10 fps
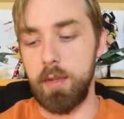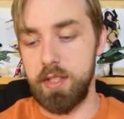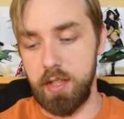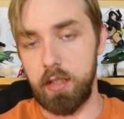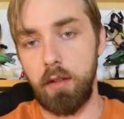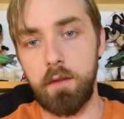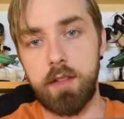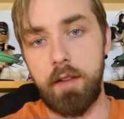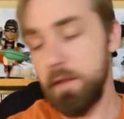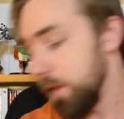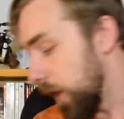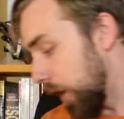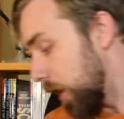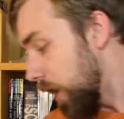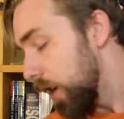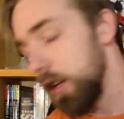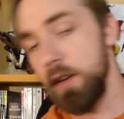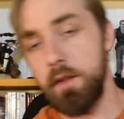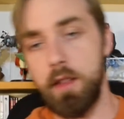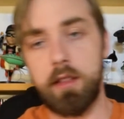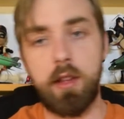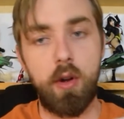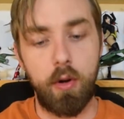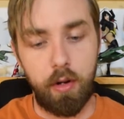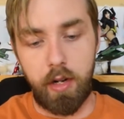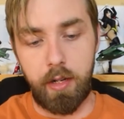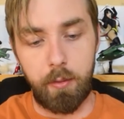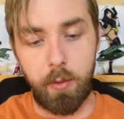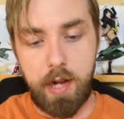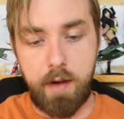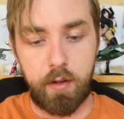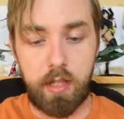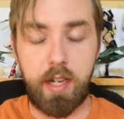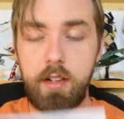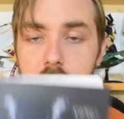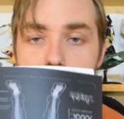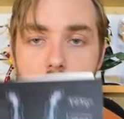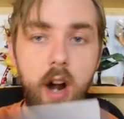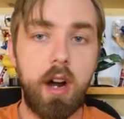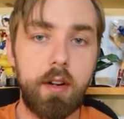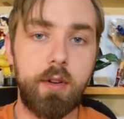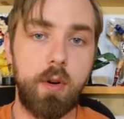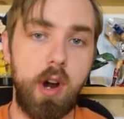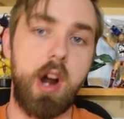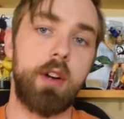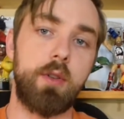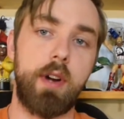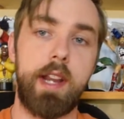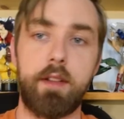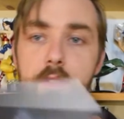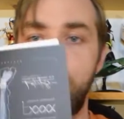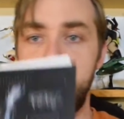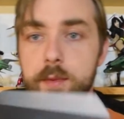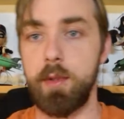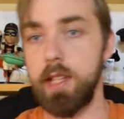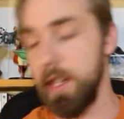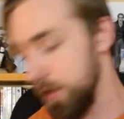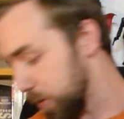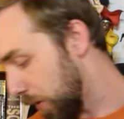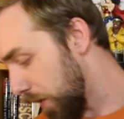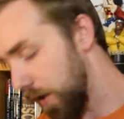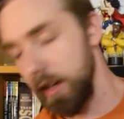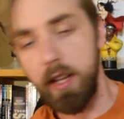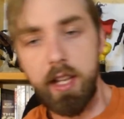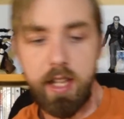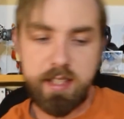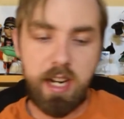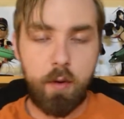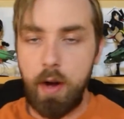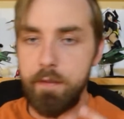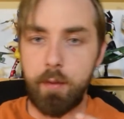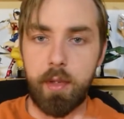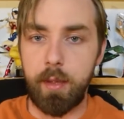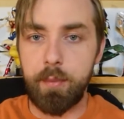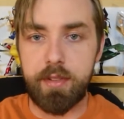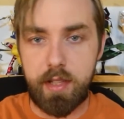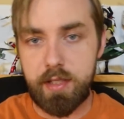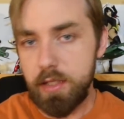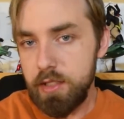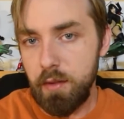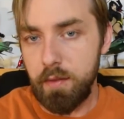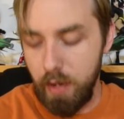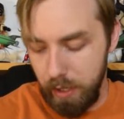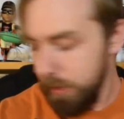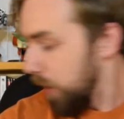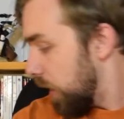It's like a little fluff thing, you know, for the lore and whatever. Like hardcore Halo fans will like this sort of thing. It's not quite for me, but it's still fine.